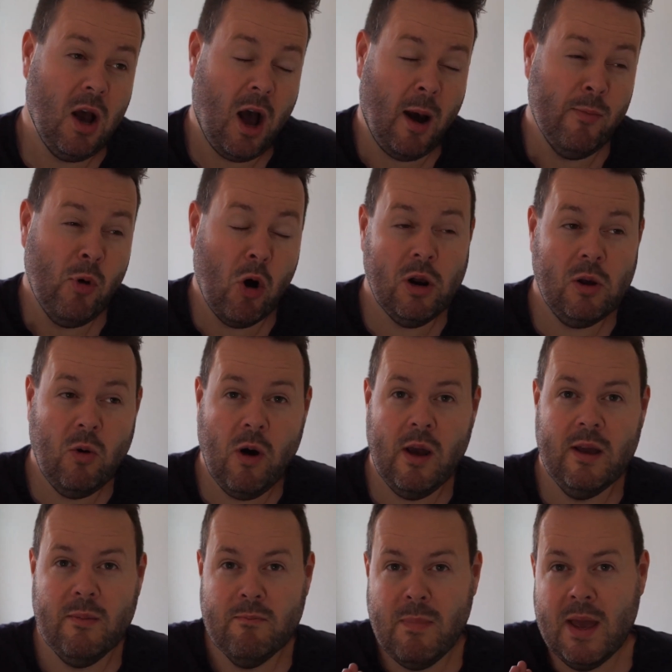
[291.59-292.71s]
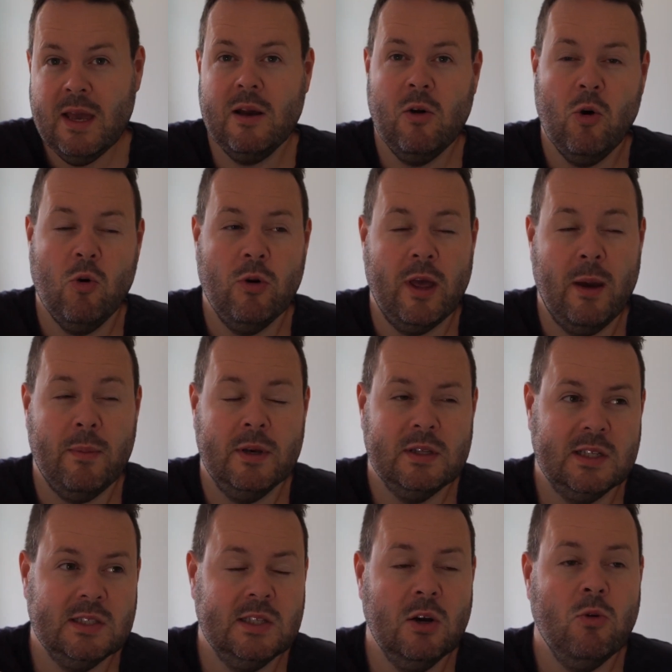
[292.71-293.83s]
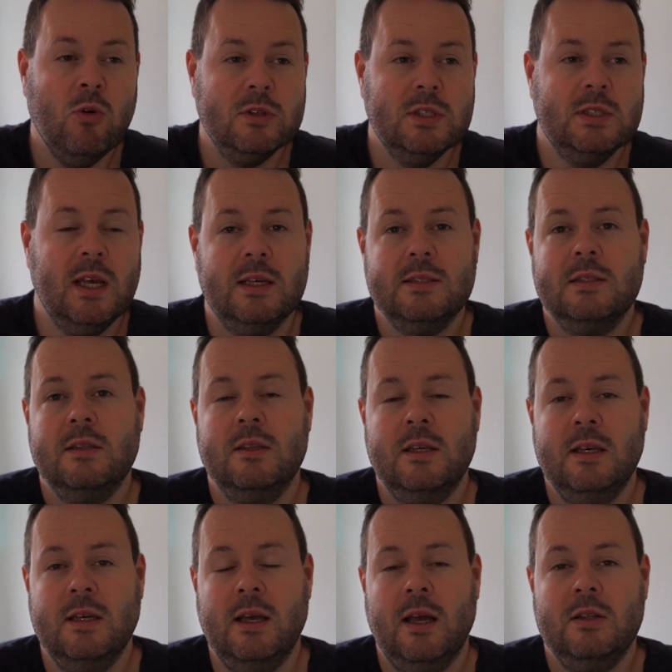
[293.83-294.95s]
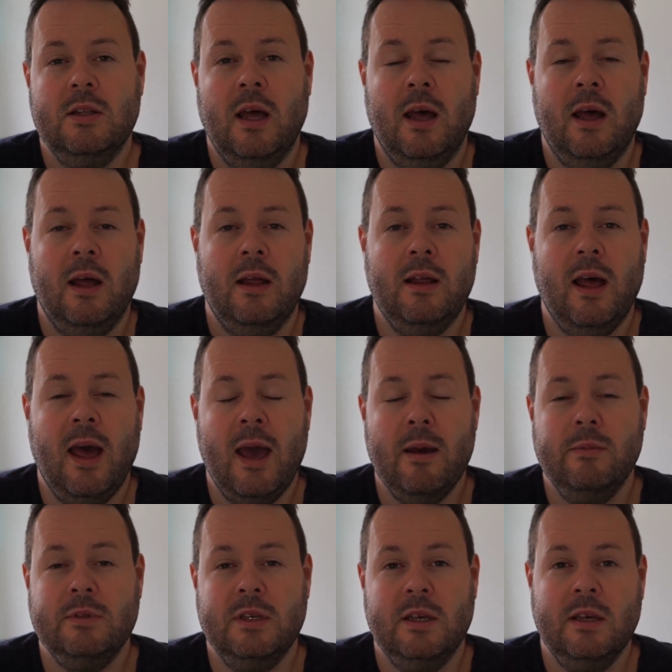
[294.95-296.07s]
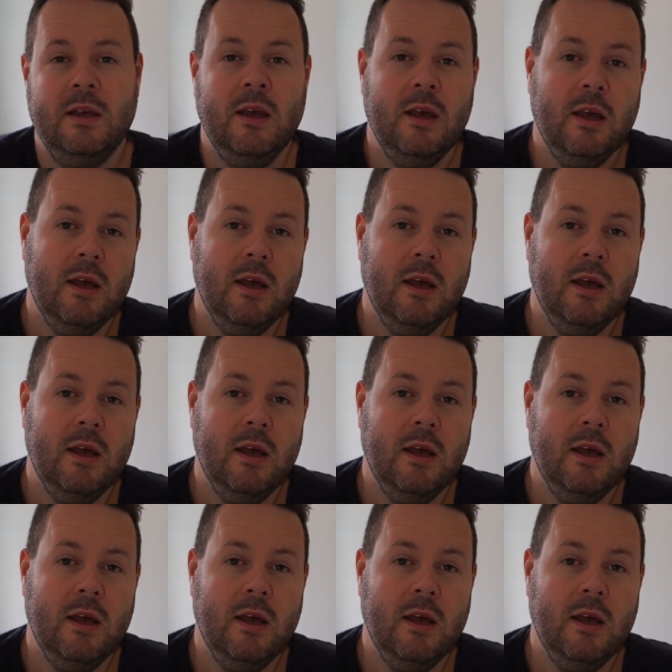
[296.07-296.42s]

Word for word: I'm not going to quite make a call yet because I still want to test the AMD